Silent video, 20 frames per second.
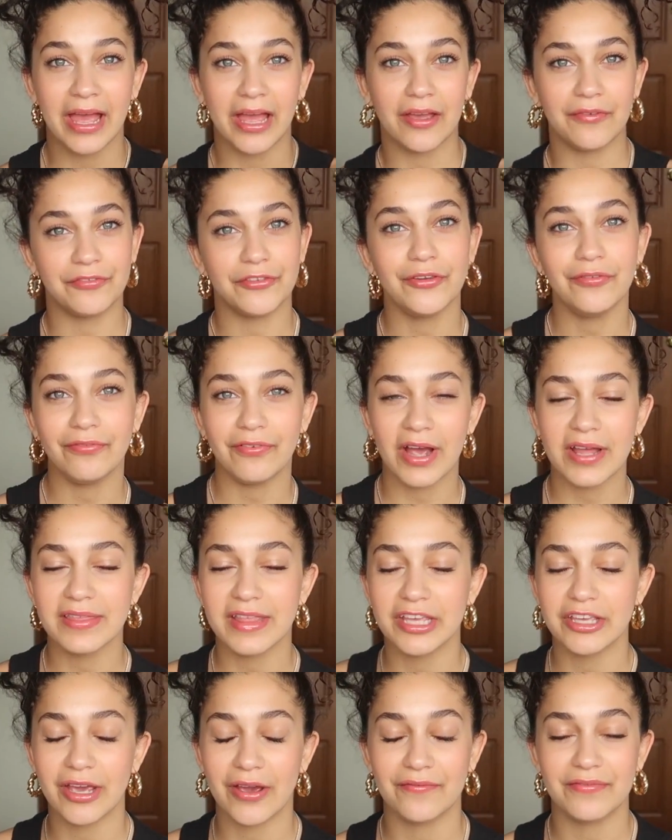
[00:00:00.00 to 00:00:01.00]
If you find
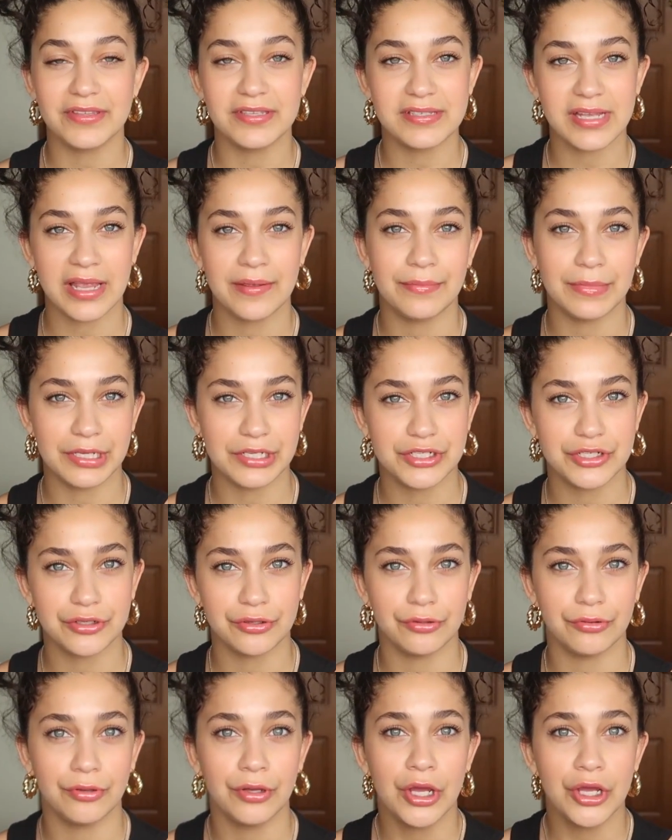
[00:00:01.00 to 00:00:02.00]
that you have the same
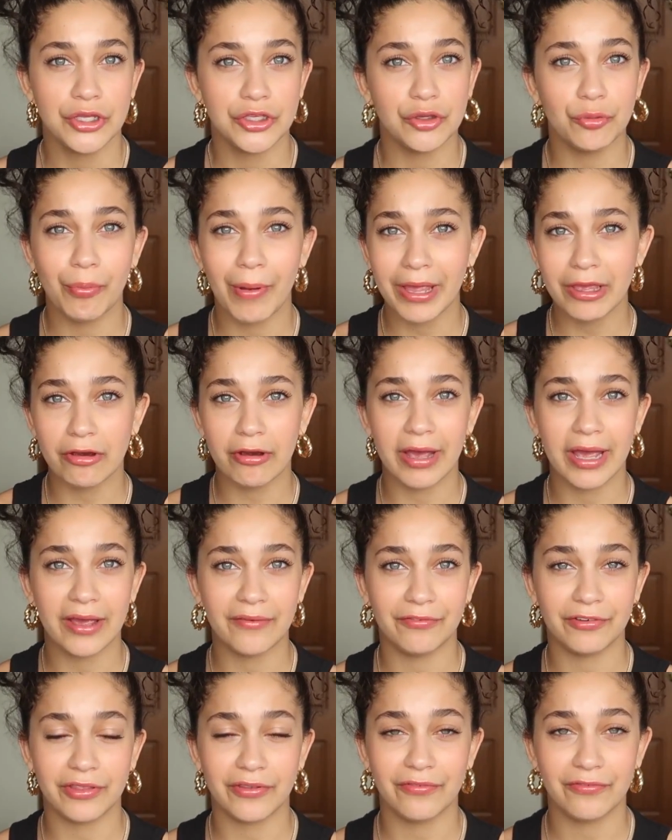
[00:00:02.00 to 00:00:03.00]
issue, you wear your
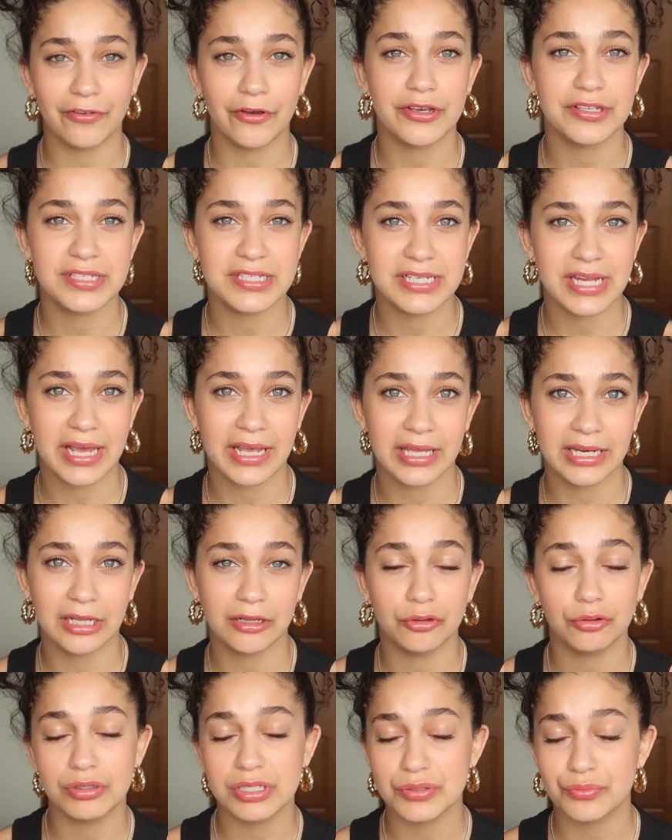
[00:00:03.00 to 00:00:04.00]
hair for the first day and
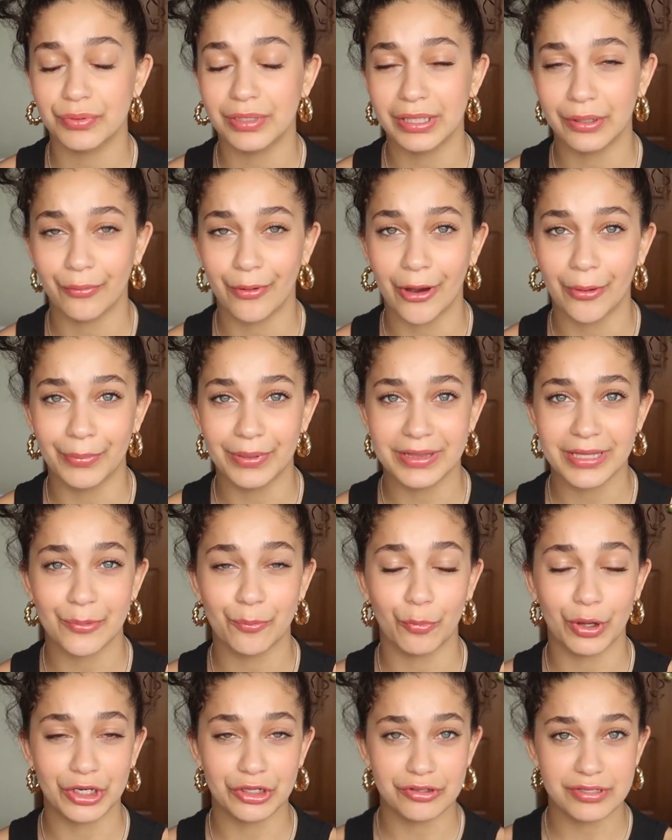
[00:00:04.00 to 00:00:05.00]
it looks really well, but
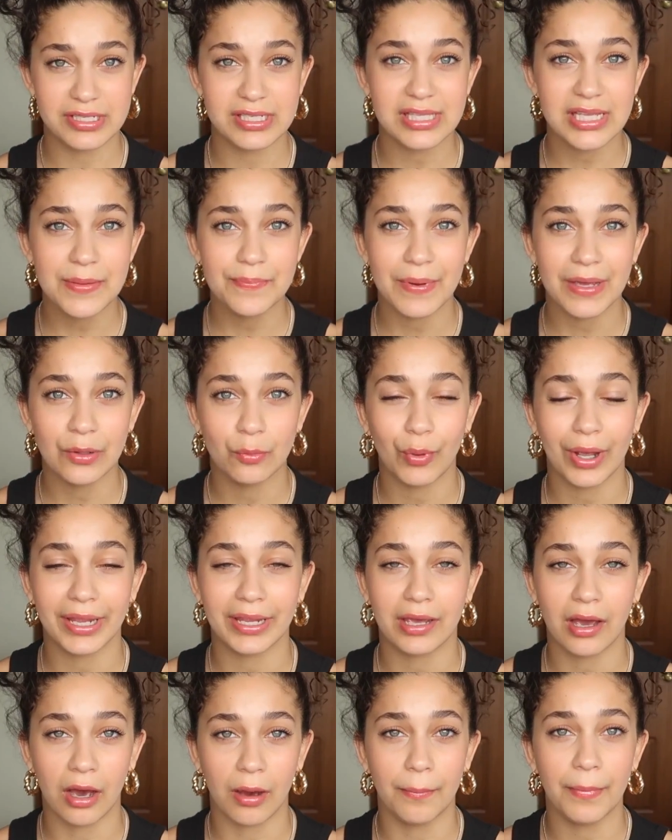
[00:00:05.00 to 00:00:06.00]
then when you sleep and
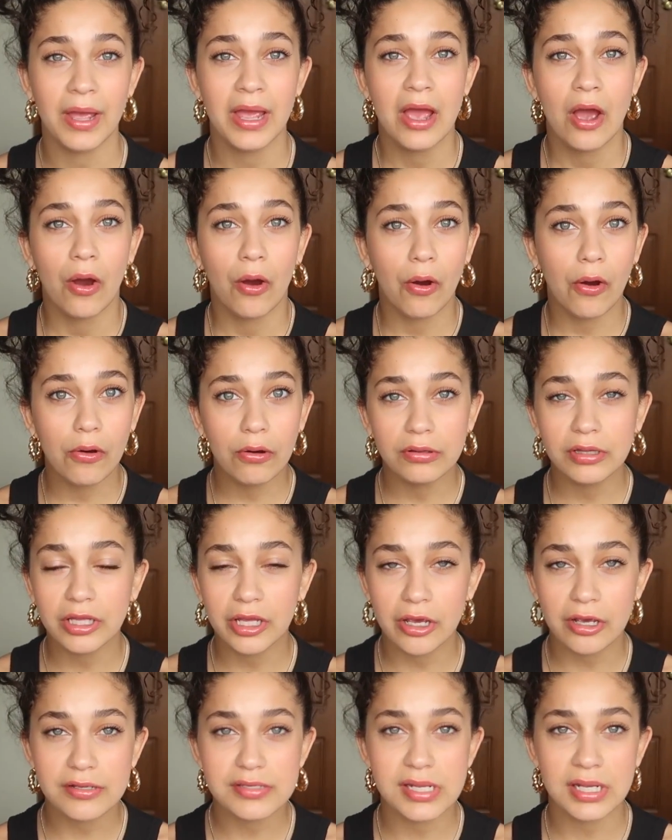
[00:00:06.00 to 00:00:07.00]
wake up, all
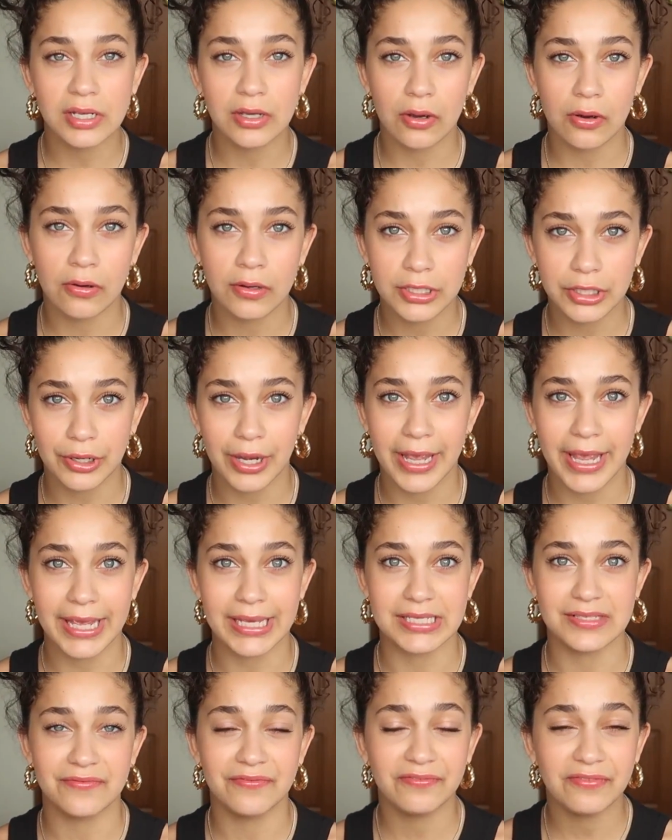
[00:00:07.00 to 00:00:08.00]
the curls are gone, your
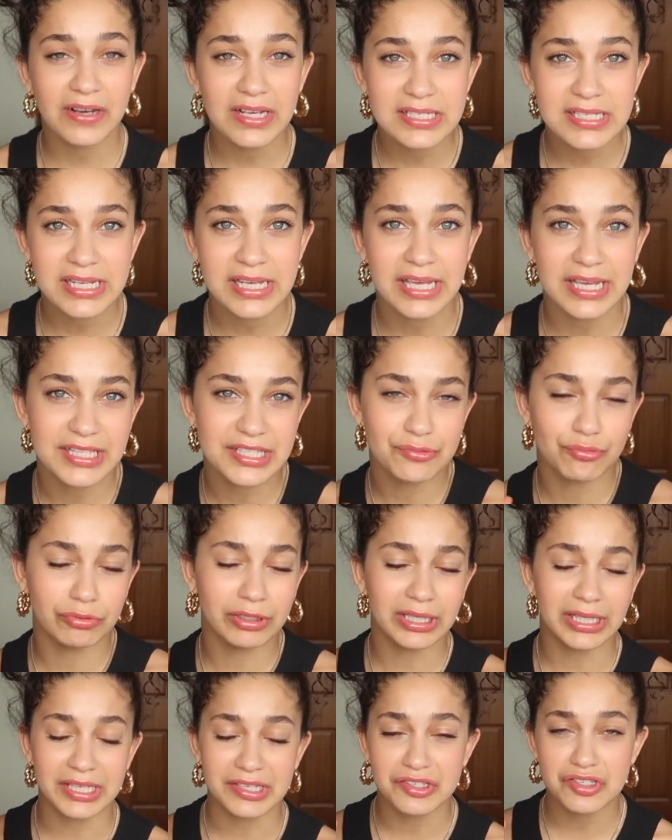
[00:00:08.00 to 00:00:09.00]
hair is fuzzy, it's
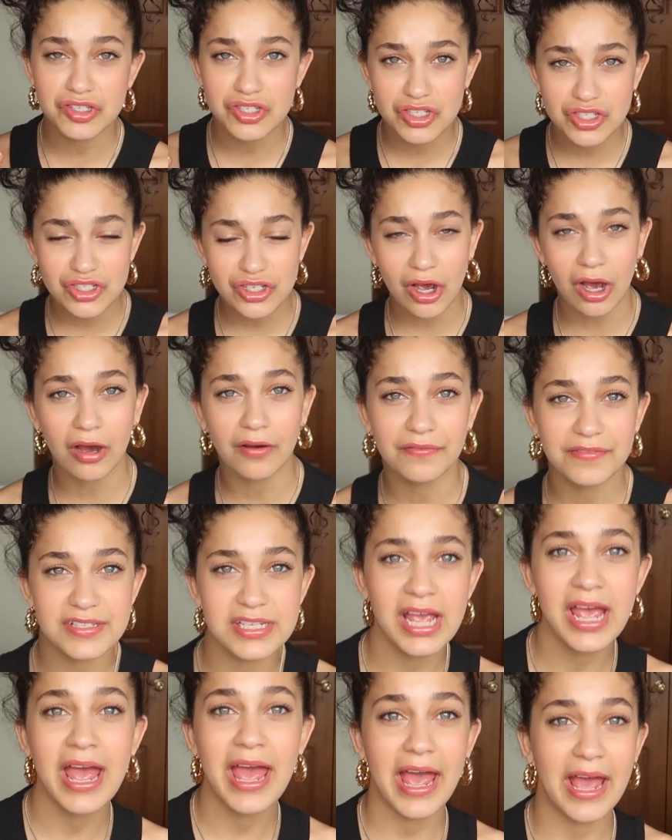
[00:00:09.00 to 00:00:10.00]
really
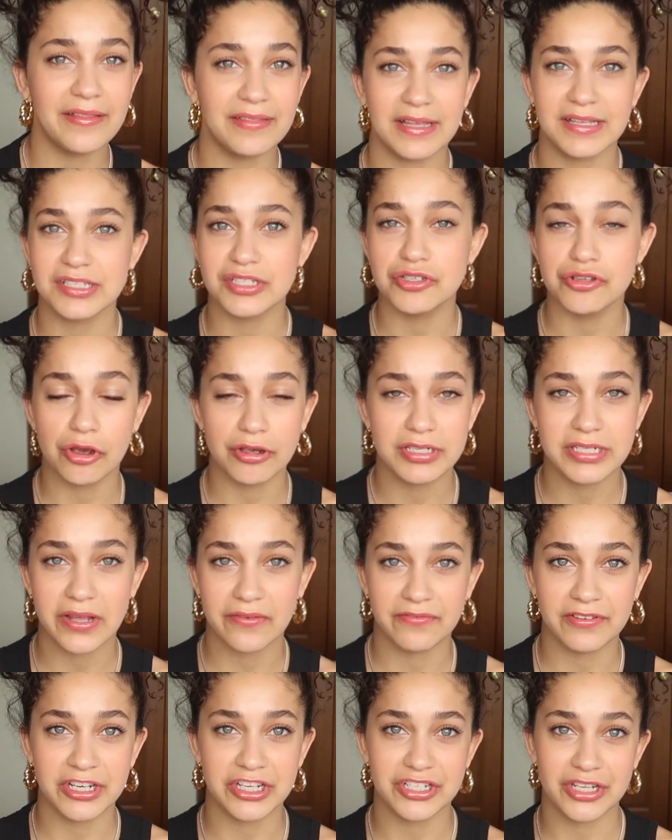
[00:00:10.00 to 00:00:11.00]
soft, and there's no
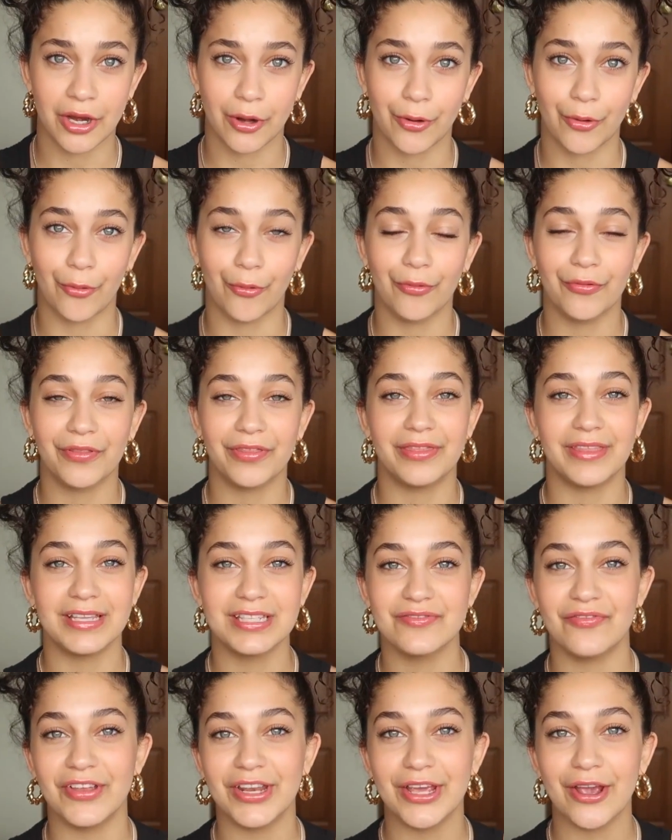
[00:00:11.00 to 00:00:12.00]
definition at all,
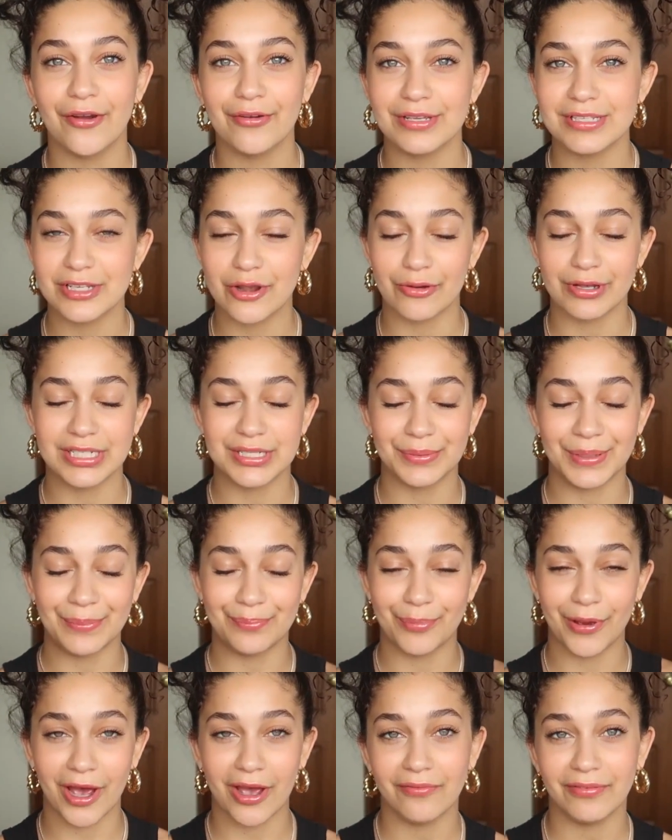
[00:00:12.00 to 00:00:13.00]
this video is going to
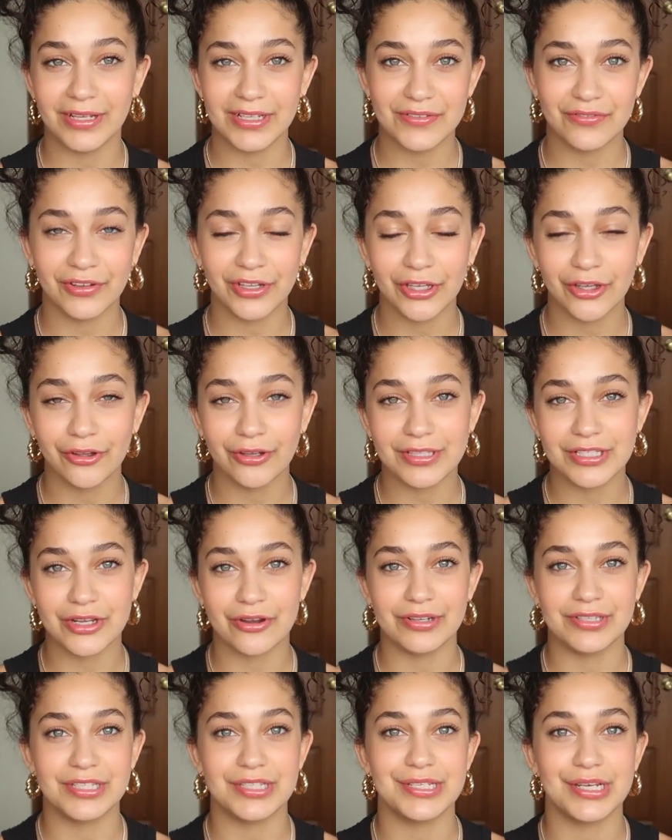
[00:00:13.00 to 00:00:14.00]
be perfect for you. It's
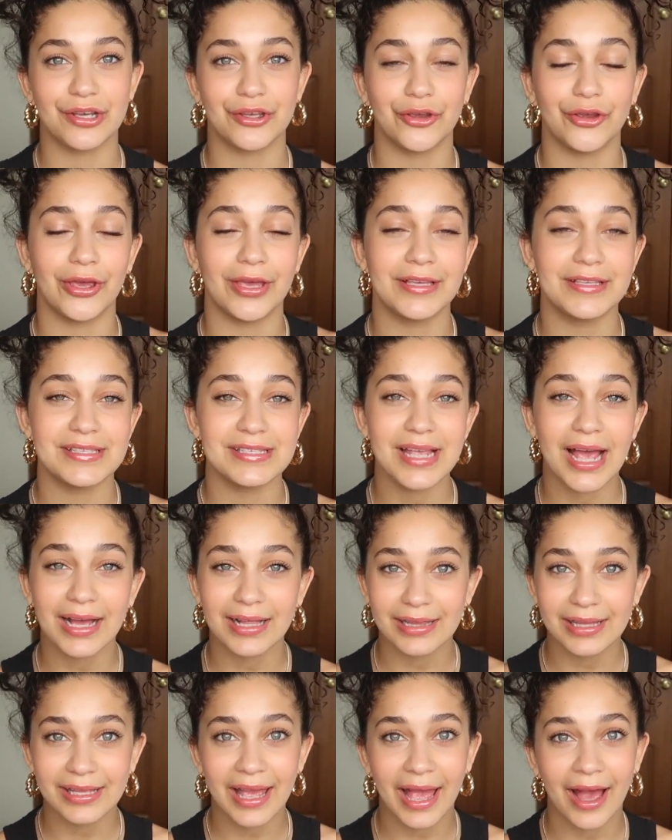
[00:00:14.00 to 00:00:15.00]
going to tell you
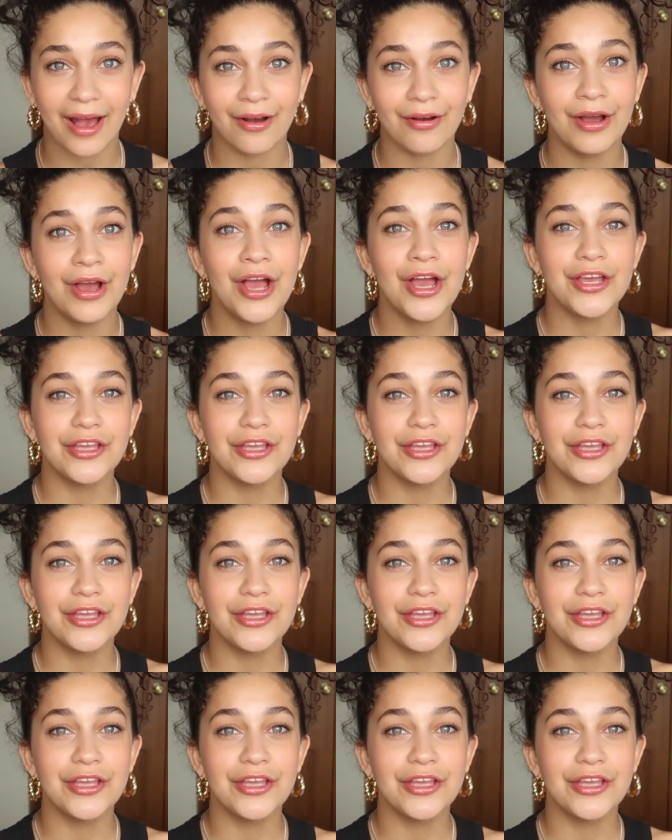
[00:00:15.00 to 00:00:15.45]
exactly how